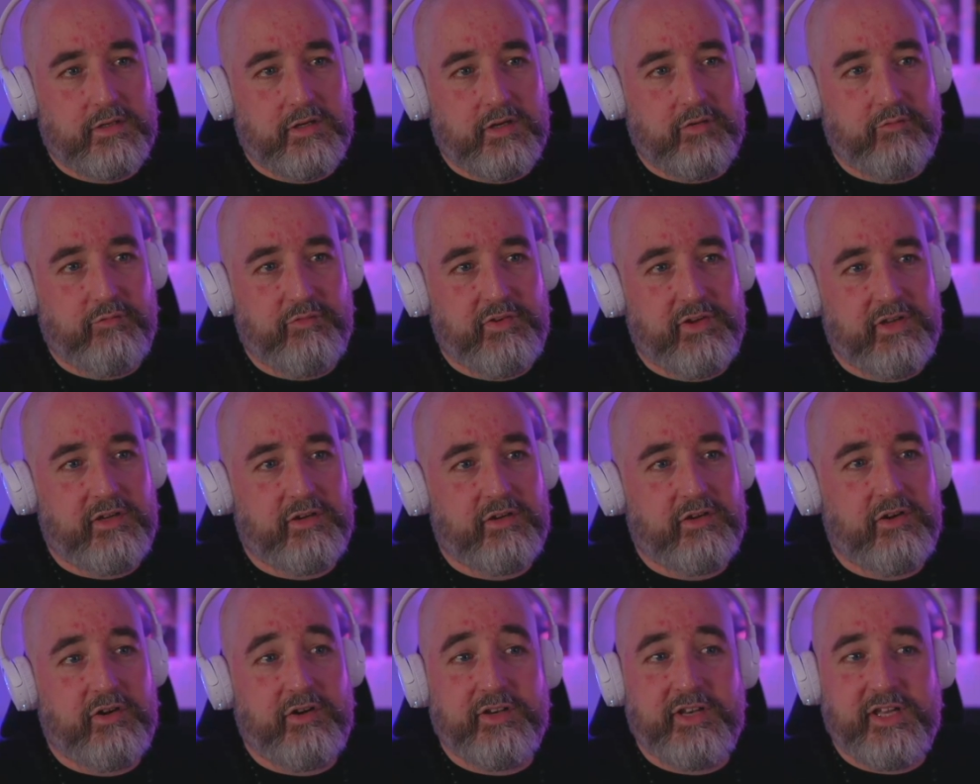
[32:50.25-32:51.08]
A
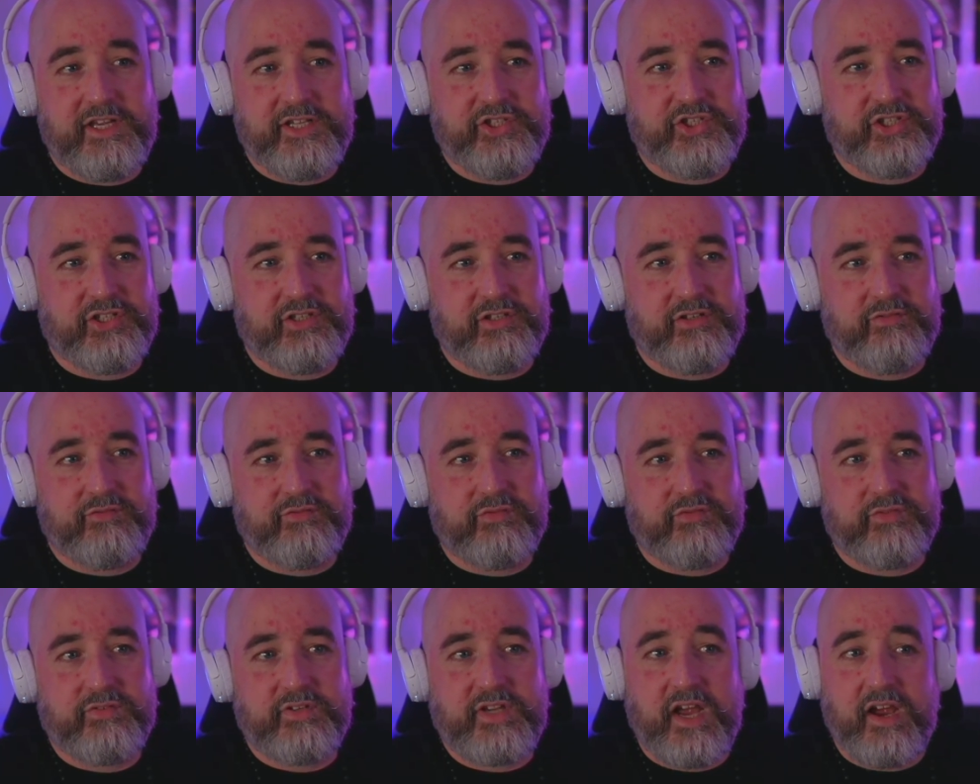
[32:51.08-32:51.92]
reincarnation
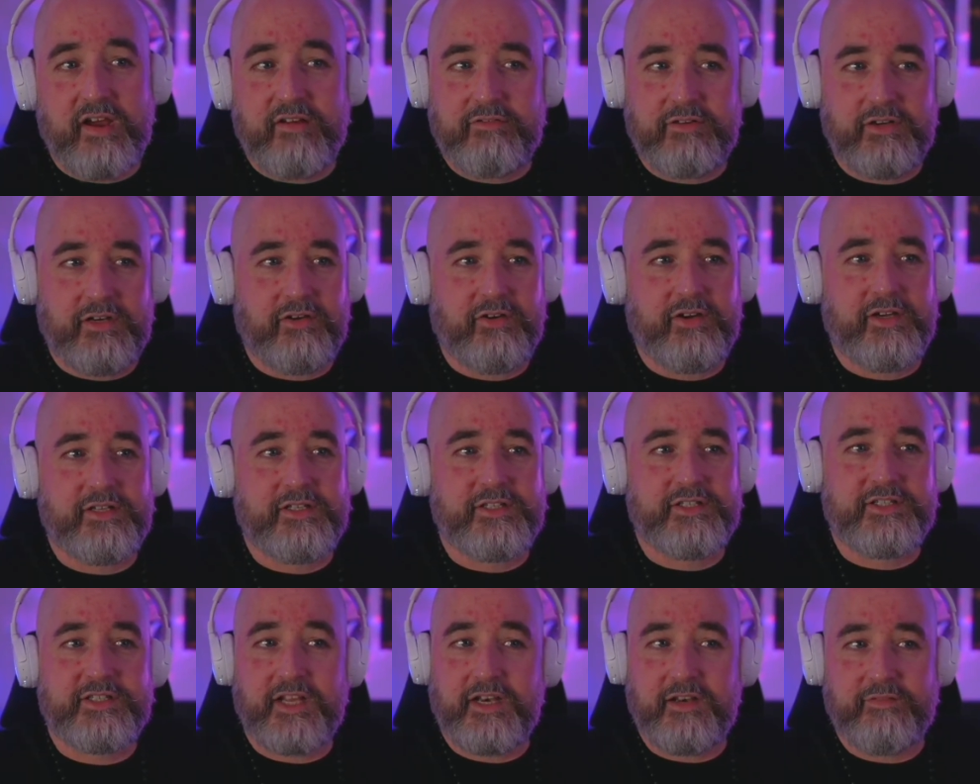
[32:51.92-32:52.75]
of
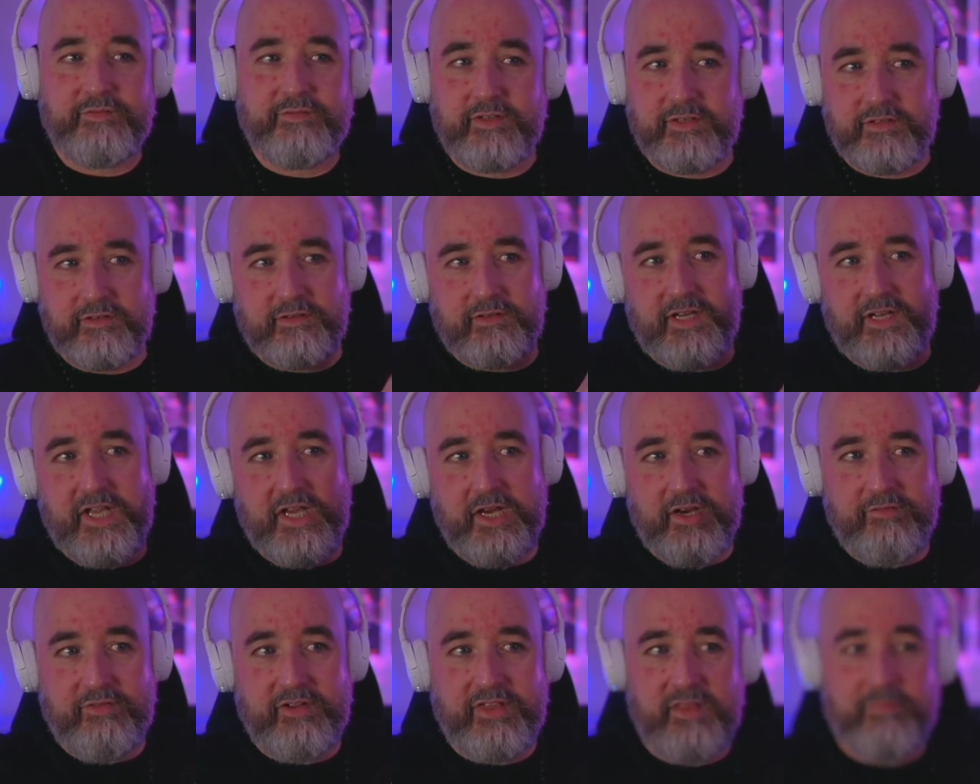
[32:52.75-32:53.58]
Caroline Sullivan
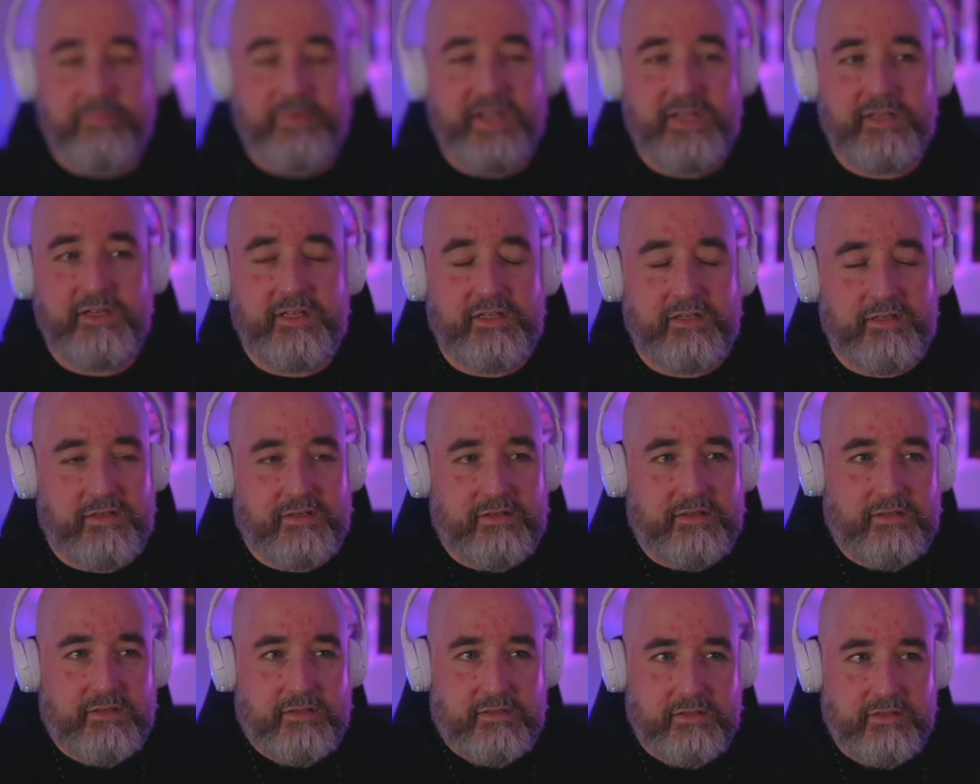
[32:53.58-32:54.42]
here in the
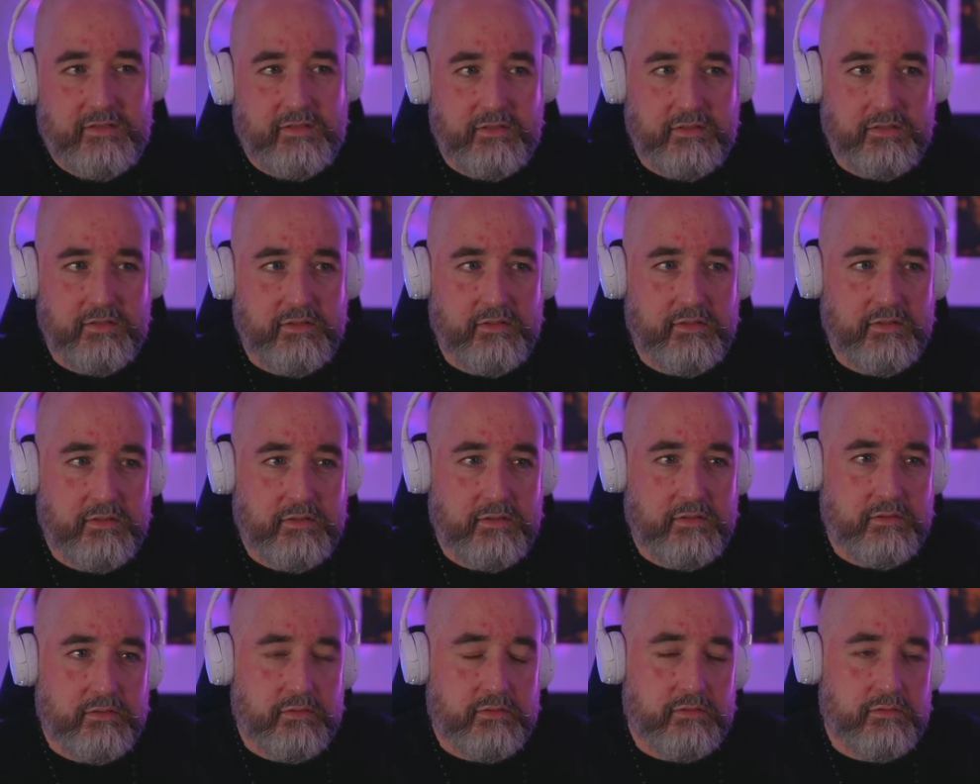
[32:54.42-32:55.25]
painting. It
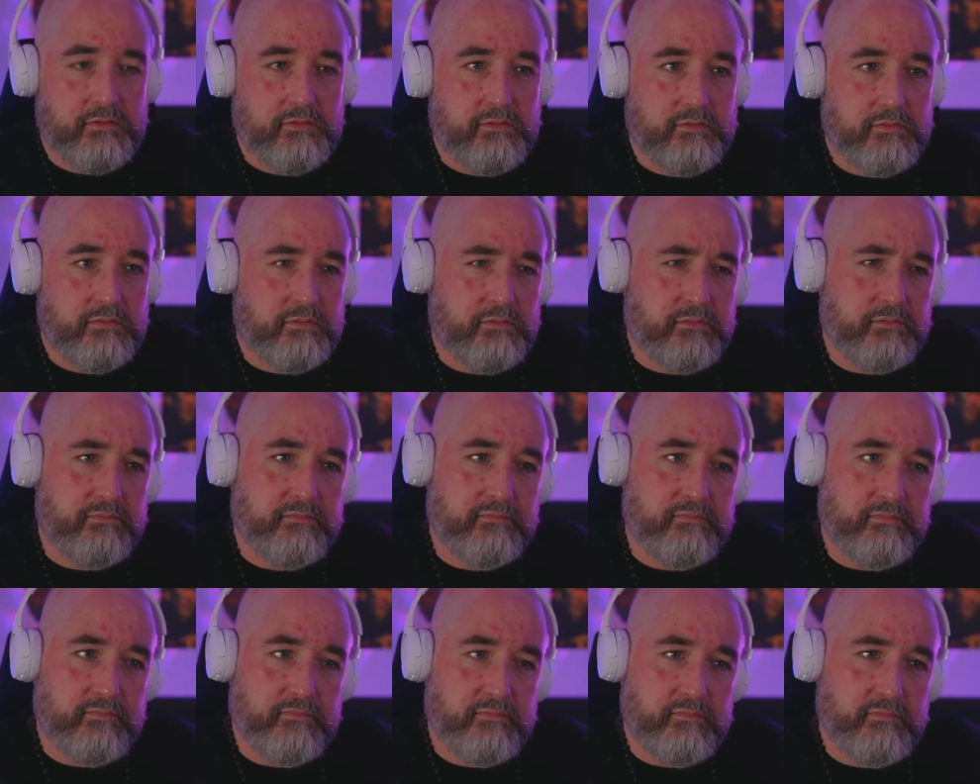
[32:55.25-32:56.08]
was
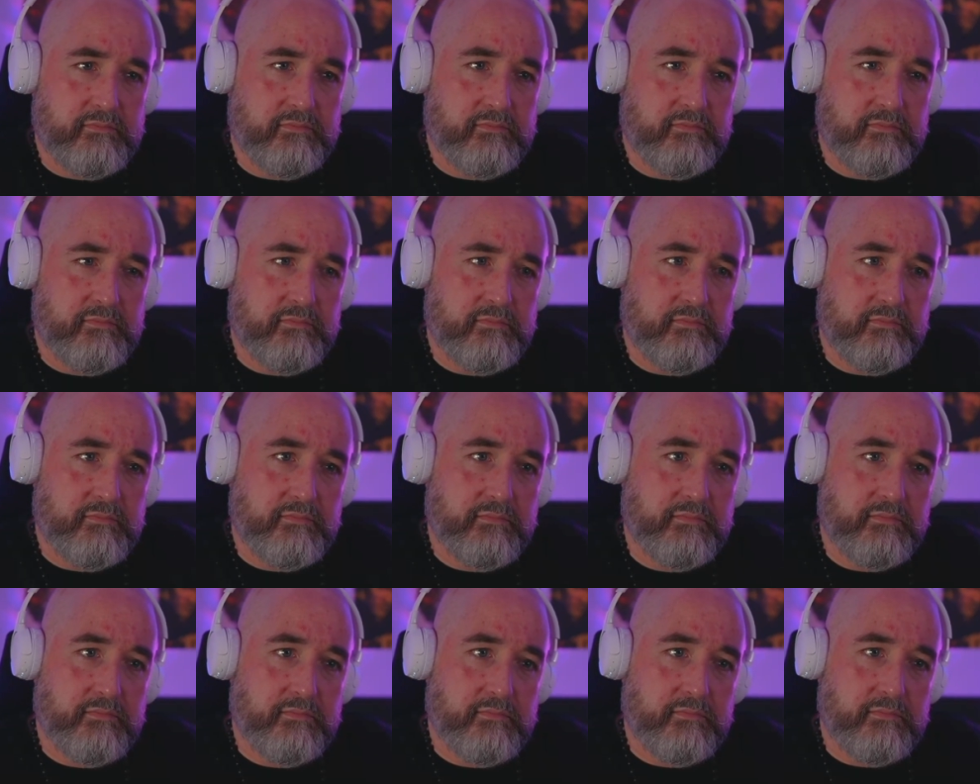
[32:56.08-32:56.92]
always you,
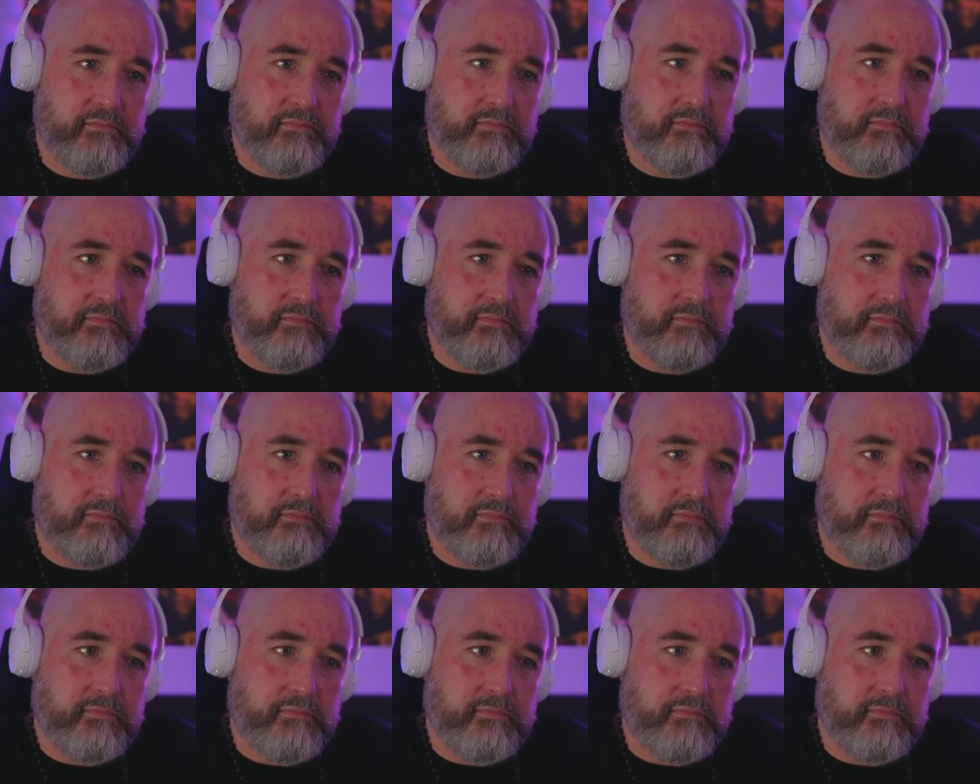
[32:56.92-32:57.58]
Helen.